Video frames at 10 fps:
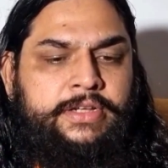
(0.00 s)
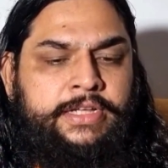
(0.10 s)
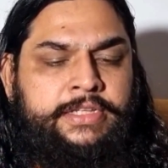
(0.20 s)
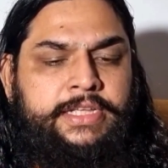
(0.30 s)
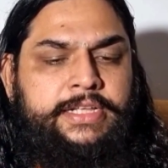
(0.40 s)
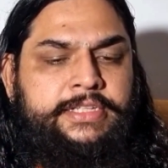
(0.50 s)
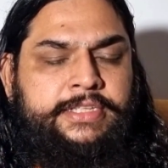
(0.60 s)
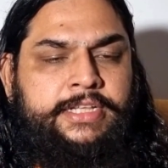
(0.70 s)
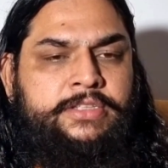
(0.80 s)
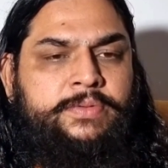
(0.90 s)
in the
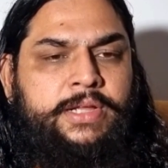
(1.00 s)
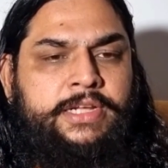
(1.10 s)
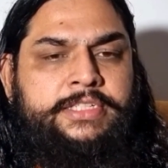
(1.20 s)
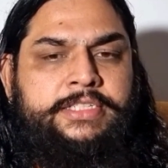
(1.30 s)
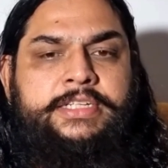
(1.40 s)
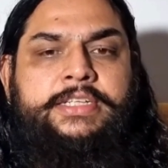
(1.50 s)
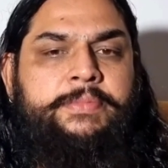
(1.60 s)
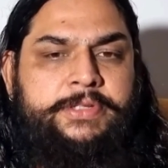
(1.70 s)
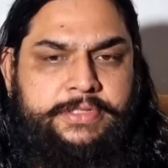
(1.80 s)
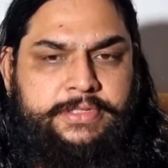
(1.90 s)
Sattva, Rajas and
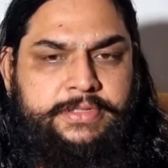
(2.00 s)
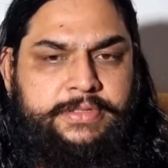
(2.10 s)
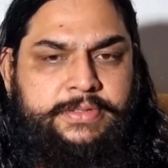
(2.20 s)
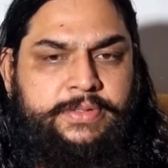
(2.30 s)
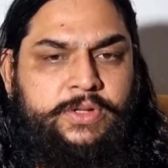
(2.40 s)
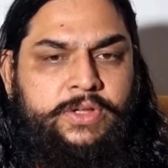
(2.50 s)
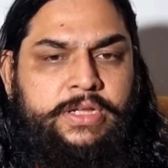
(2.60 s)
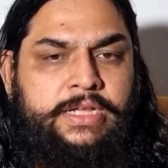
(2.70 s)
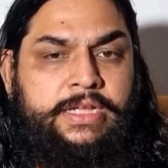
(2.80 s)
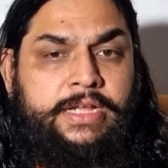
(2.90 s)
Tamas.
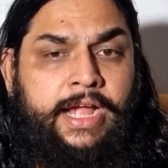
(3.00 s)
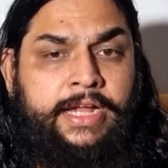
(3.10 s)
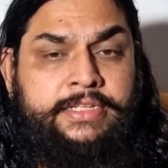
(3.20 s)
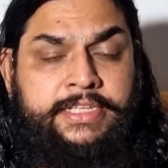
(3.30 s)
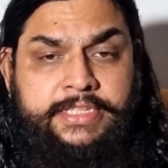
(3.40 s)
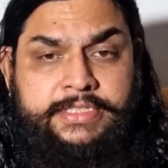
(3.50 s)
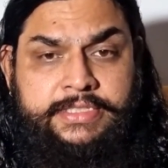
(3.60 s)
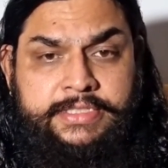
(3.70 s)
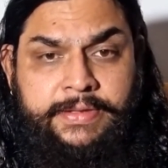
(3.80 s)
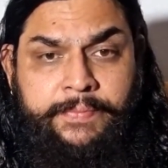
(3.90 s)
And
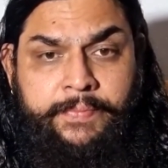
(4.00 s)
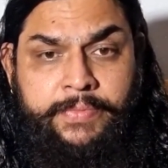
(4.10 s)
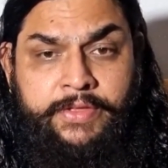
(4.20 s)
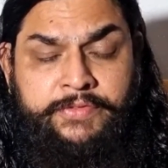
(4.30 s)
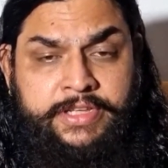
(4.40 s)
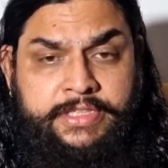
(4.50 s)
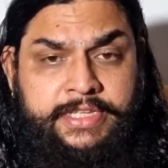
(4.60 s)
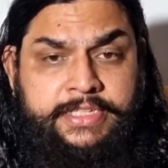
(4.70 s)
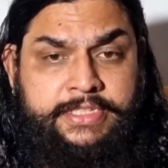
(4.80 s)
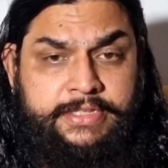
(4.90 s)
these
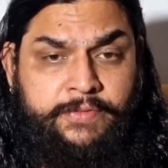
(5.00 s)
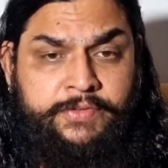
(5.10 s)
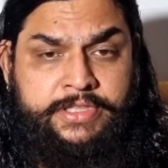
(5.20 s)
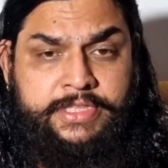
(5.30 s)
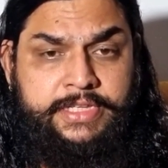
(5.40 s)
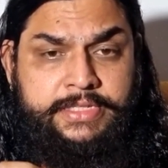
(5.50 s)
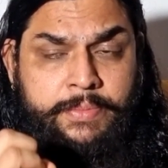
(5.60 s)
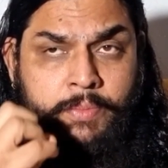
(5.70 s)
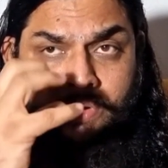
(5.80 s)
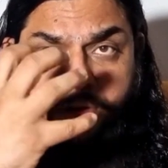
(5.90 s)
Vrittis,
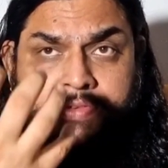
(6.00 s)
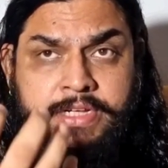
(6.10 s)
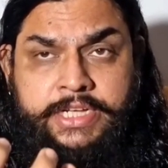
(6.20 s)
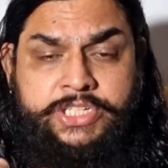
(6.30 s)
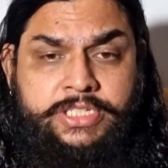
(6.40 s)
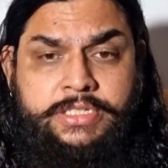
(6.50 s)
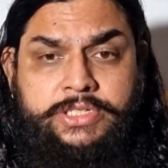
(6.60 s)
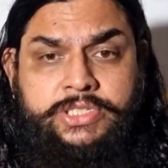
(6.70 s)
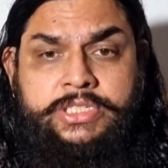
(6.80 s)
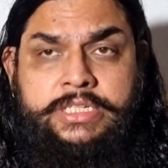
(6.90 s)

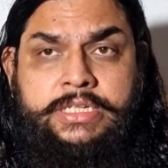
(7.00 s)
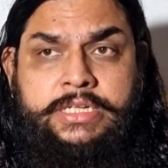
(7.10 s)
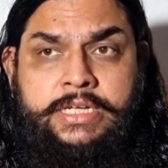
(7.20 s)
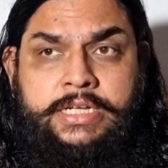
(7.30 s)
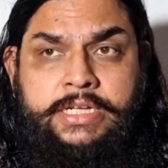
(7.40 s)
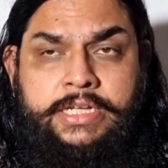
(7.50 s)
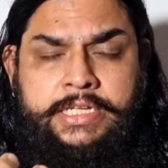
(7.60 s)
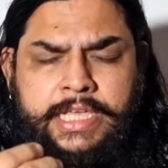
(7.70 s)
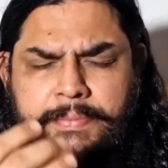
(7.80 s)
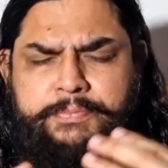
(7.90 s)
modifications
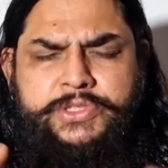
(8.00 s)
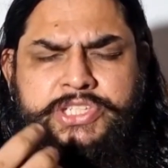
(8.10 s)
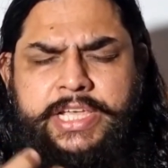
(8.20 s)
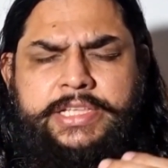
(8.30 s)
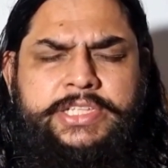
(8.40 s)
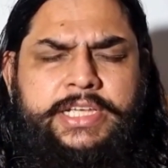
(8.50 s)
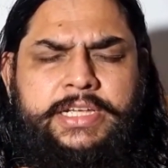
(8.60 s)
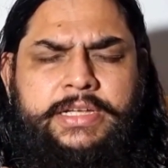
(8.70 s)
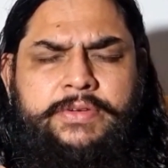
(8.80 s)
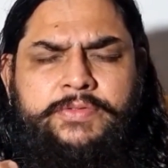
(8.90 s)
keep
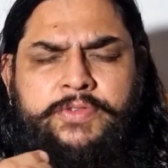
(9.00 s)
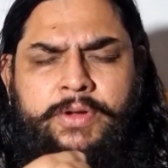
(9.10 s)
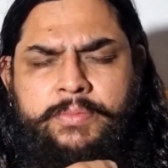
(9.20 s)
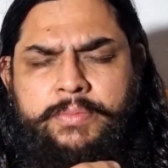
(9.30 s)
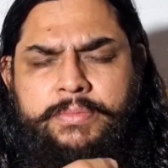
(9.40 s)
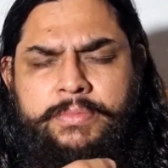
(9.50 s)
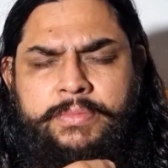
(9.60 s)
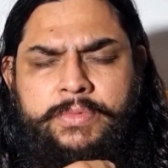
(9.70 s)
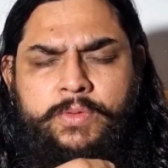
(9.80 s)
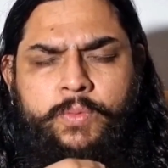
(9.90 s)
changing from
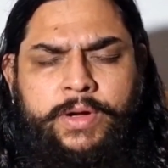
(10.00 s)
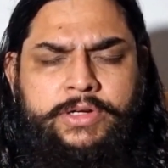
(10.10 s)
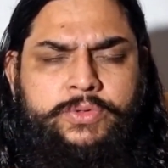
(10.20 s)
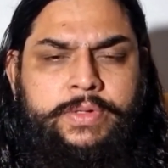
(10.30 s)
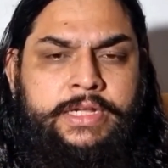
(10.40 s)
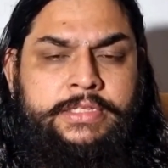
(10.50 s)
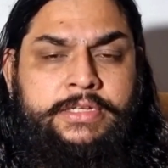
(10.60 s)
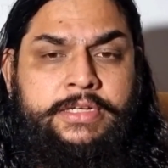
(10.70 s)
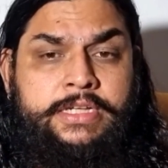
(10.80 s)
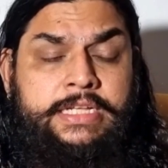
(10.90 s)
one to
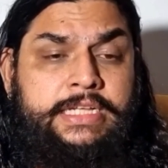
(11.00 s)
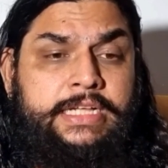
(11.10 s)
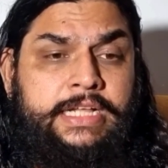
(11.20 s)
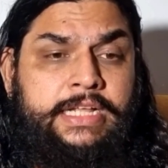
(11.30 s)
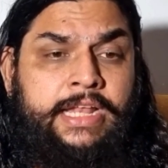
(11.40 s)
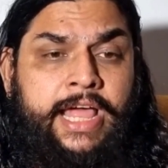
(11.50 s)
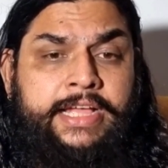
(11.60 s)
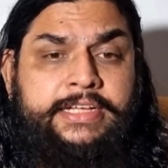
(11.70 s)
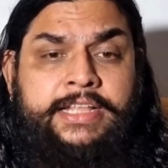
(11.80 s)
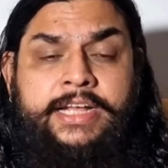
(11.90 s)
another
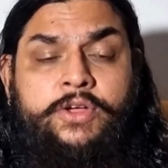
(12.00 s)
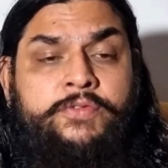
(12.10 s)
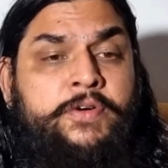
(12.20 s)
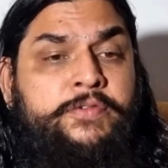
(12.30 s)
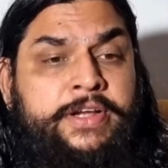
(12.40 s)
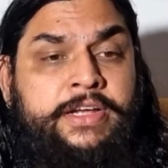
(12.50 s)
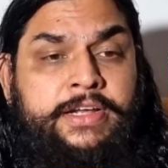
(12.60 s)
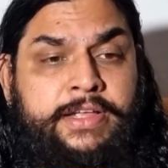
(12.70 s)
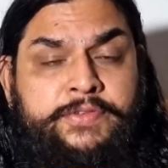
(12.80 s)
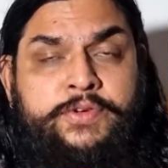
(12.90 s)
like that of a
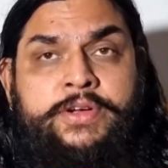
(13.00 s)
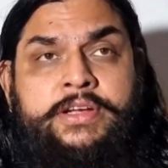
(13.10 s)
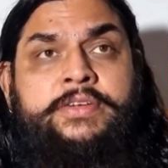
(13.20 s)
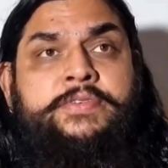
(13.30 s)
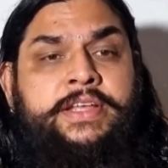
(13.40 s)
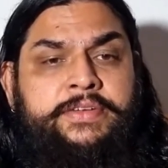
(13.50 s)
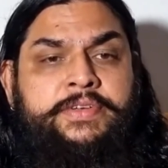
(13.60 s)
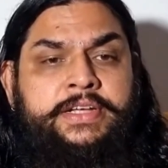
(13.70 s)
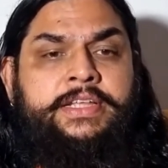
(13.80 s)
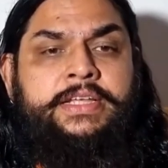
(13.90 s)
wind. If you are in a very
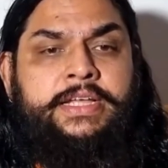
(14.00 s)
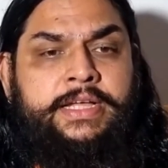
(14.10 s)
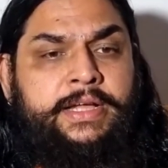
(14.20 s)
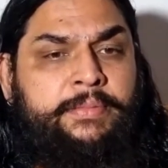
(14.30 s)
windy